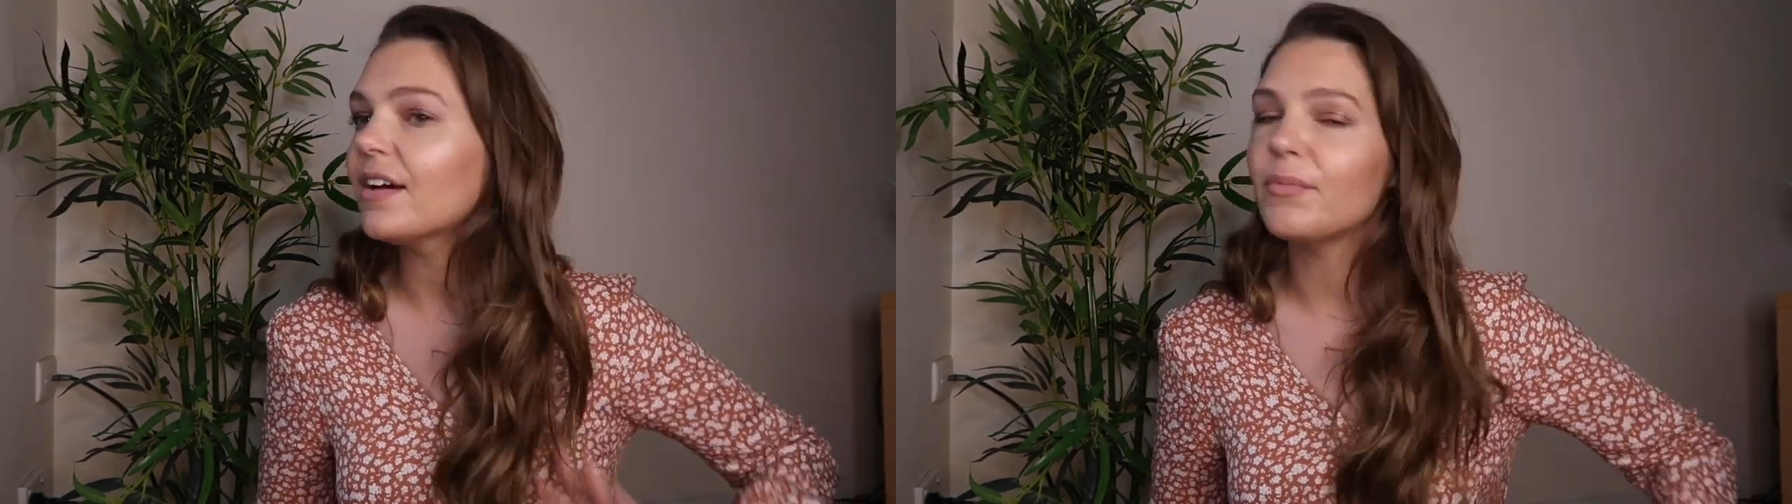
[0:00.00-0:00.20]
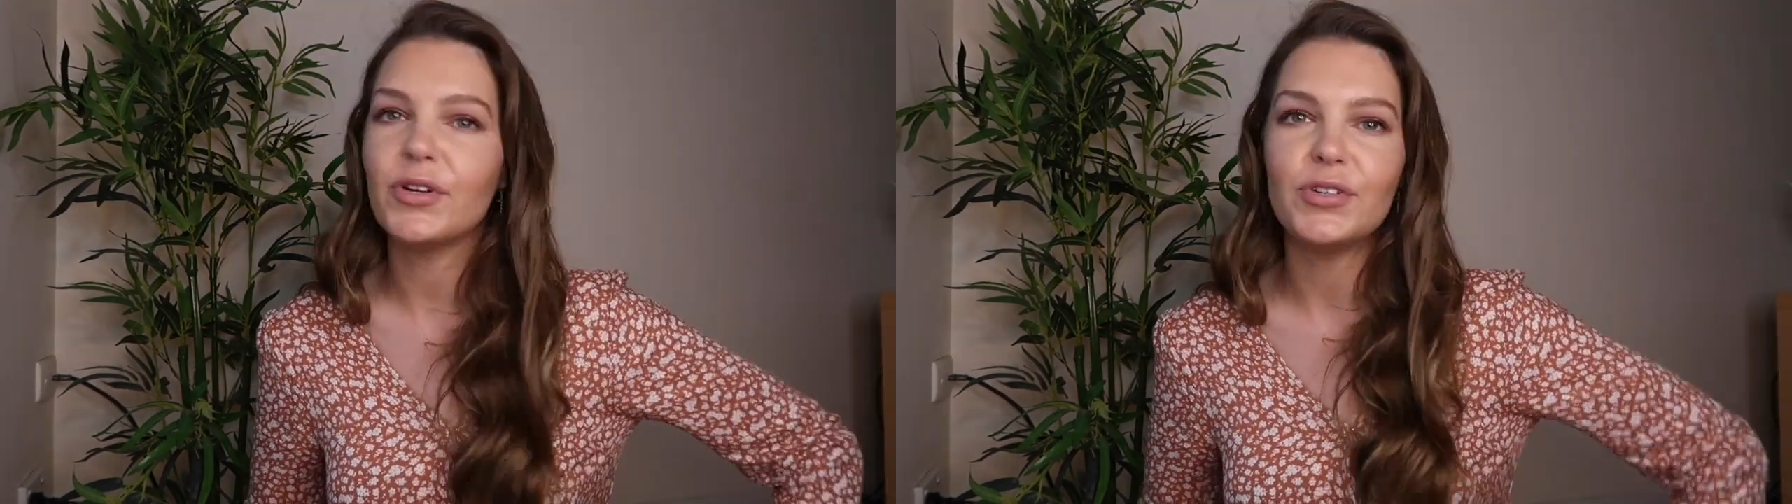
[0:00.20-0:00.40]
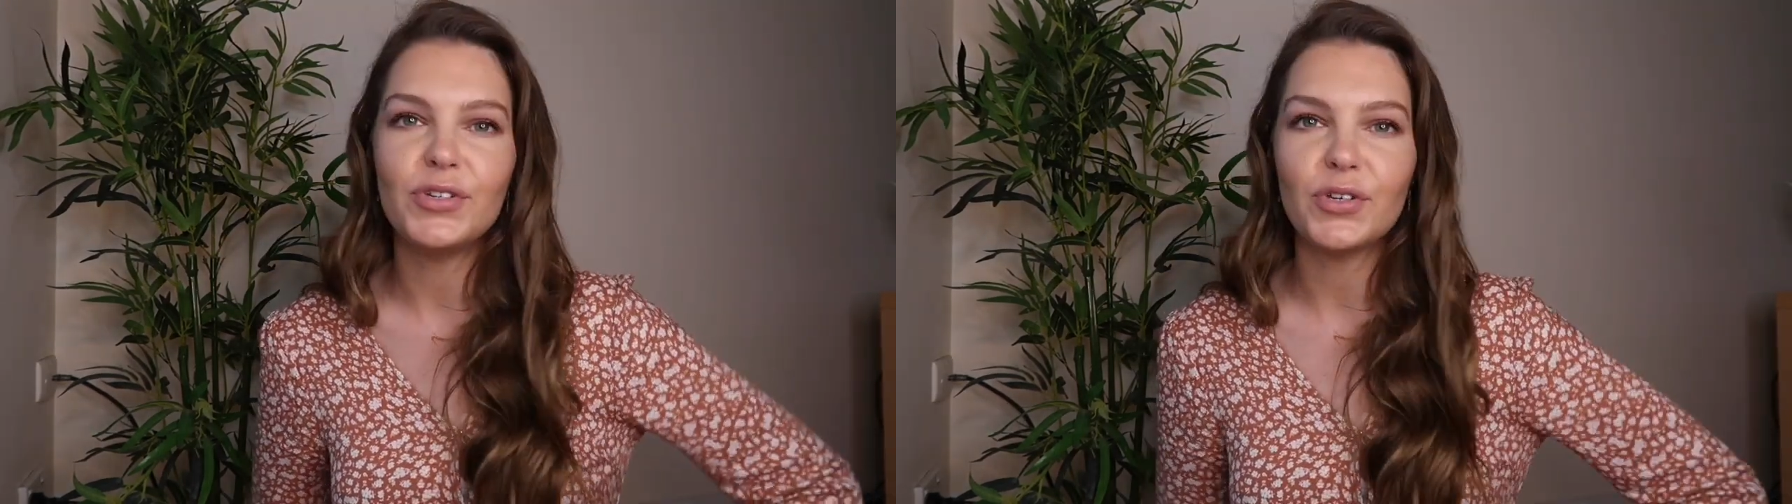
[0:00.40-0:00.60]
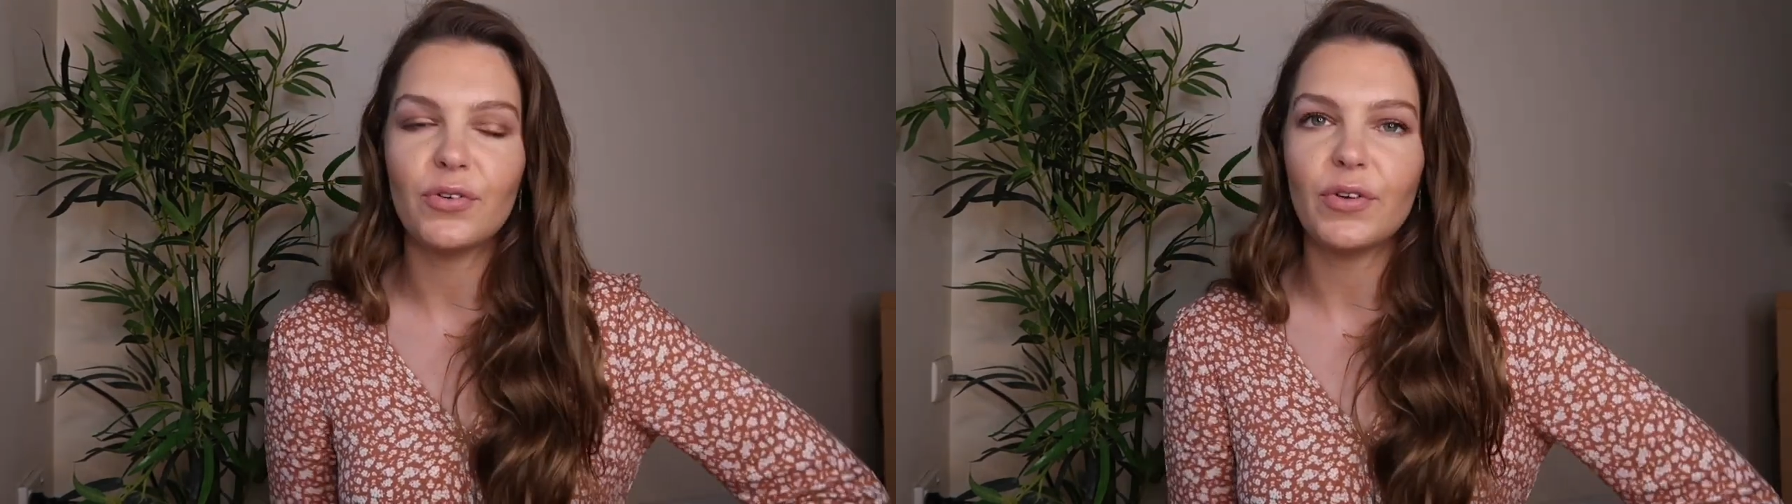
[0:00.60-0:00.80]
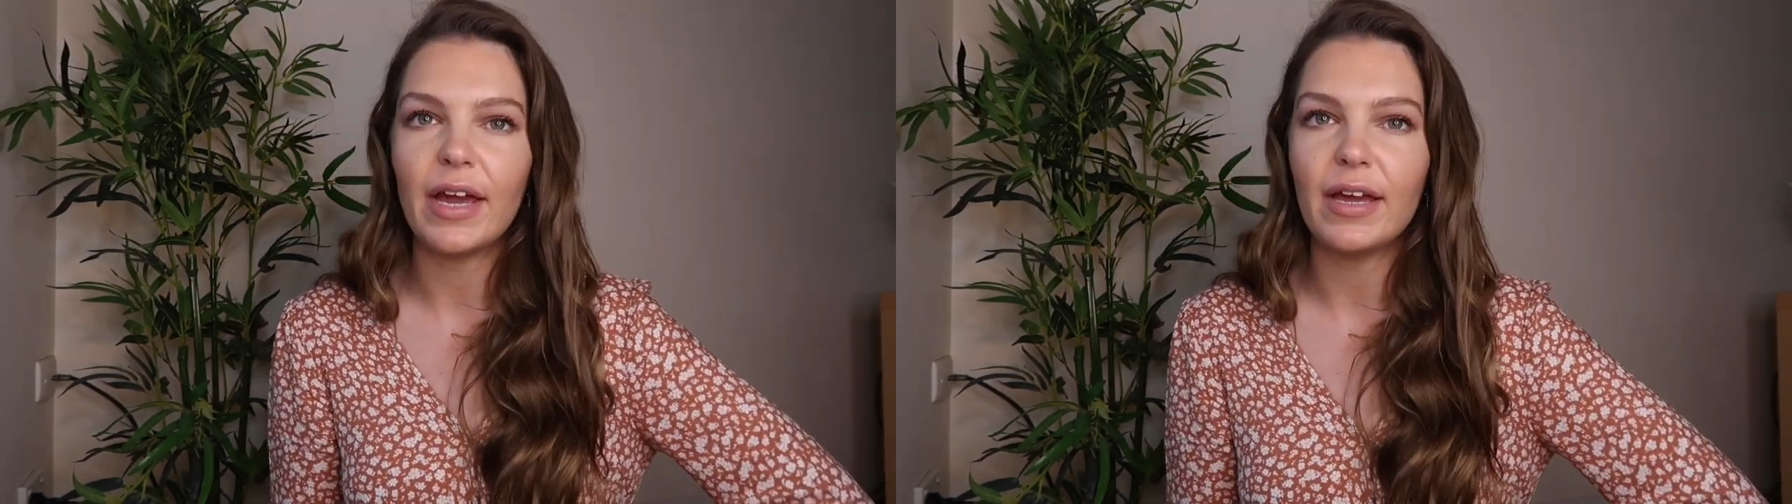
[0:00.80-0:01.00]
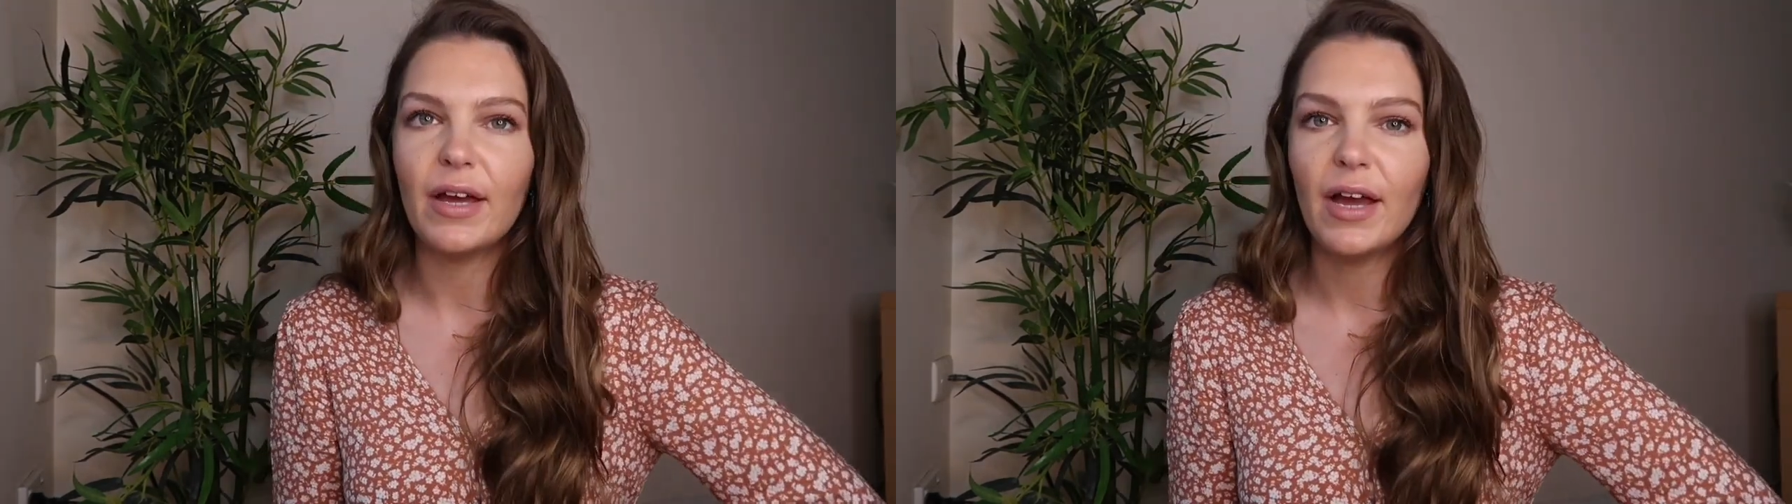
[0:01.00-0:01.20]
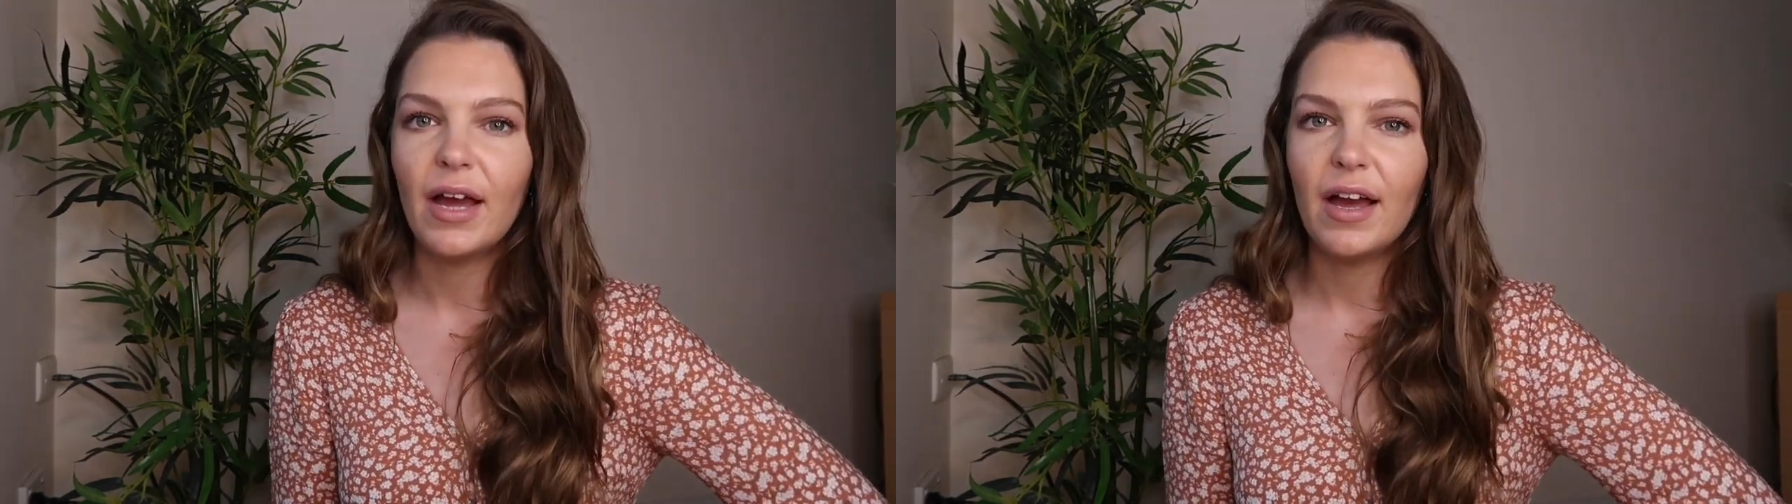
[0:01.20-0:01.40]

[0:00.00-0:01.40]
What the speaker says: I'm going to create